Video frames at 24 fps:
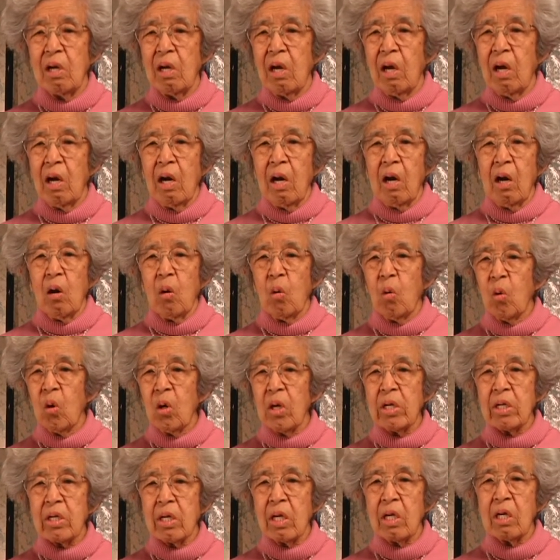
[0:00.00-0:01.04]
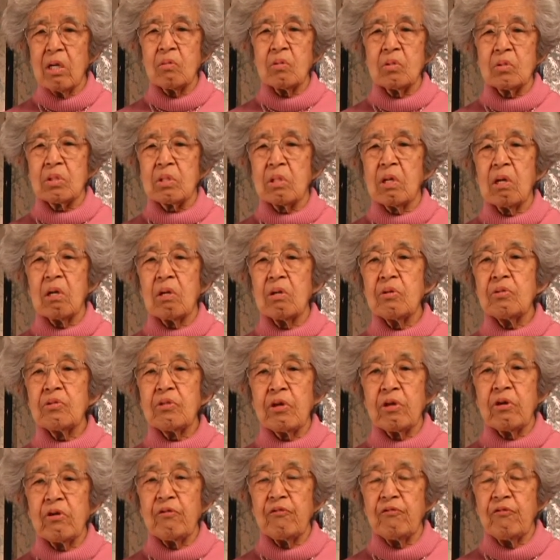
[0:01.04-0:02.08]
what I was called there
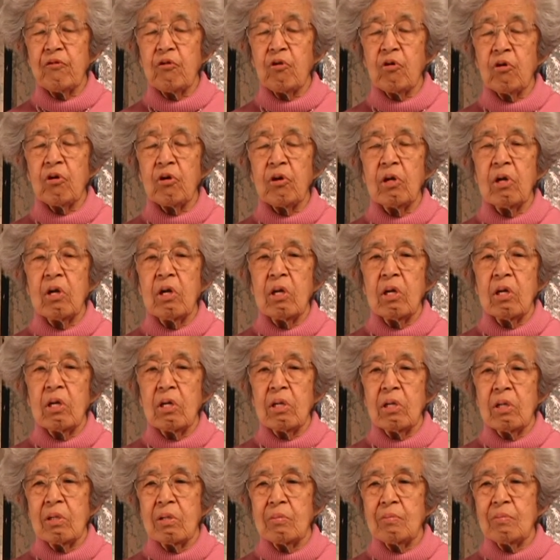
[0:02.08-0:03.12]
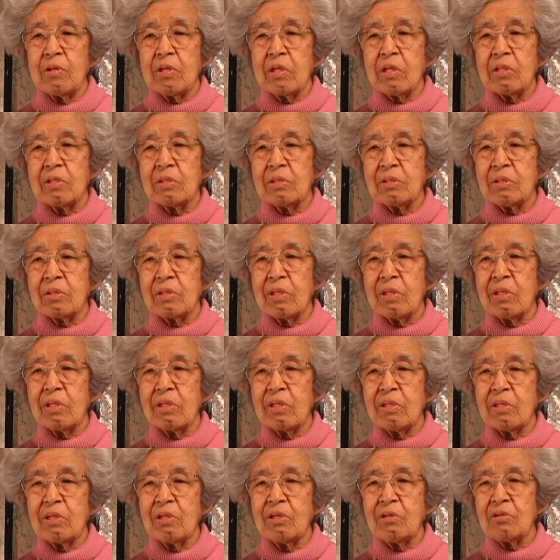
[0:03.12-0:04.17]
for, because, you know, you
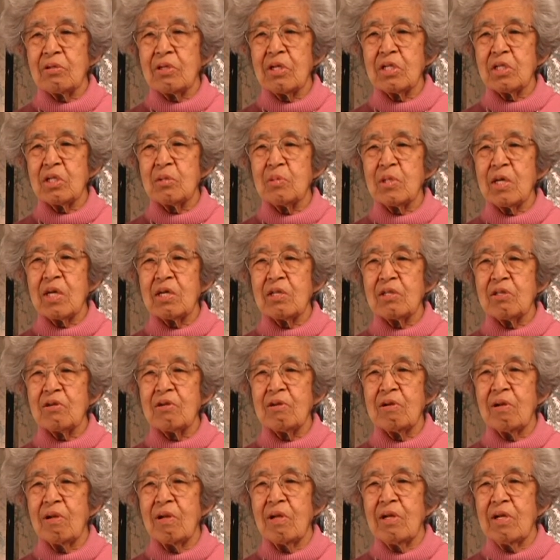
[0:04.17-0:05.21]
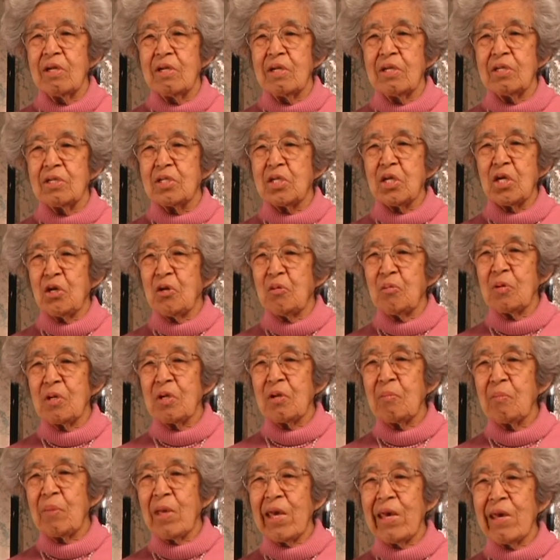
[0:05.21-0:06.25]
had to be either terribly
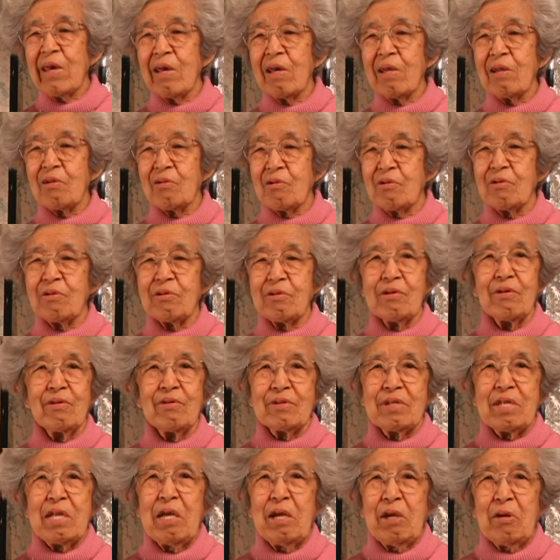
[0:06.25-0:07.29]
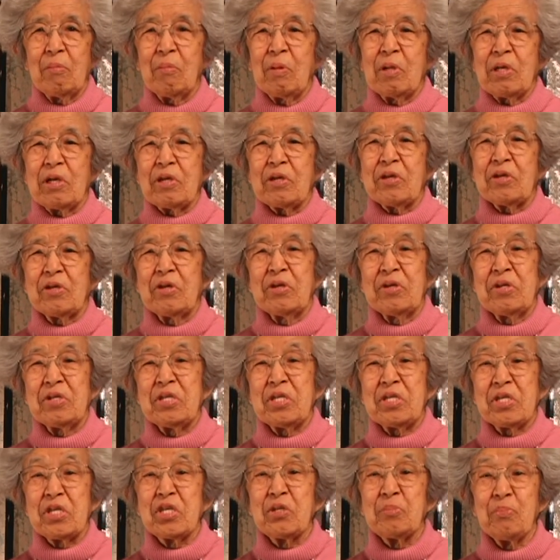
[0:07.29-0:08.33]
bad or terribly good to be
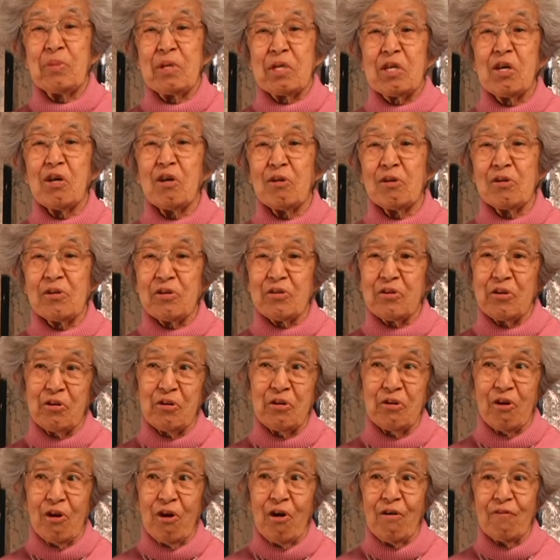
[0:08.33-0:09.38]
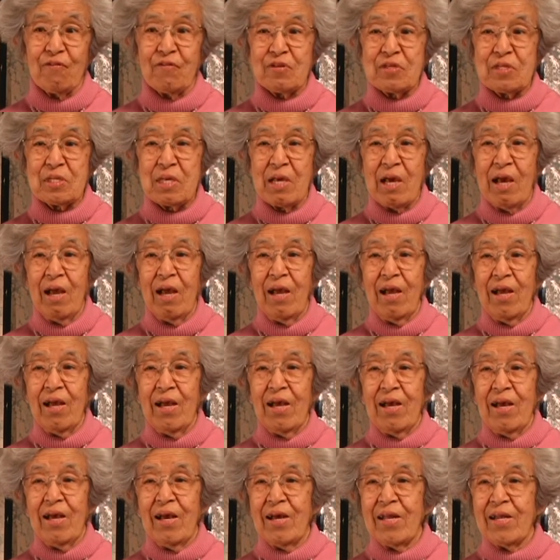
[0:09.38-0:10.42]
called to her office. And
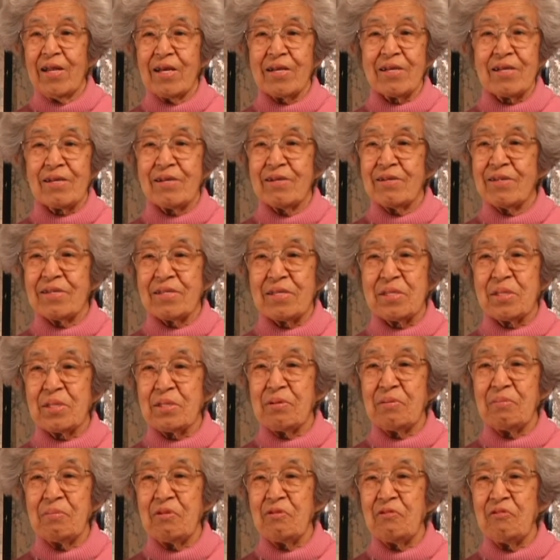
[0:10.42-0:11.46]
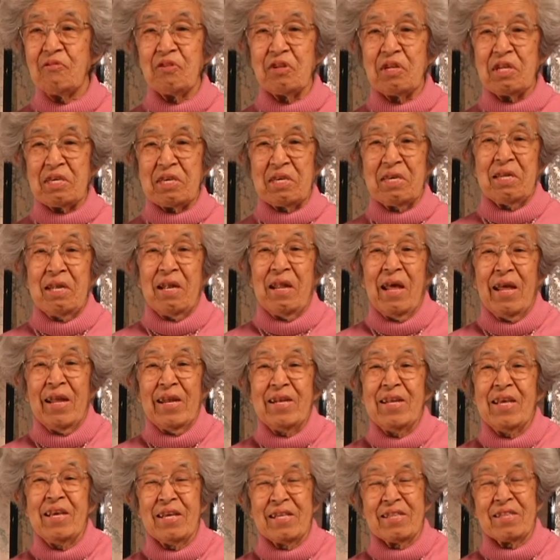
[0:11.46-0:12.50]
I couldn't see me fitting in any of
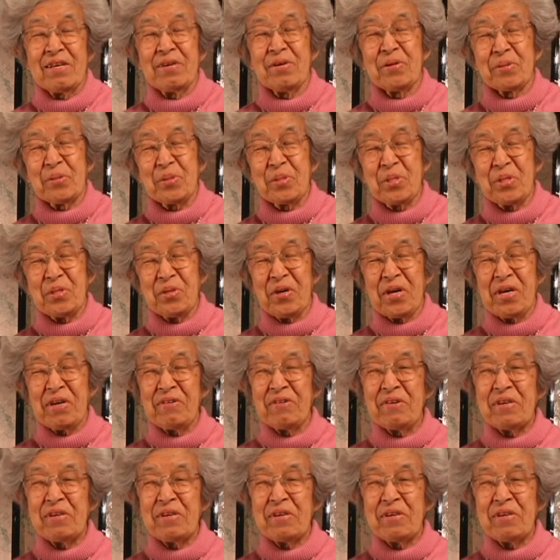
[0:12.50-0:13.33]
those two areas.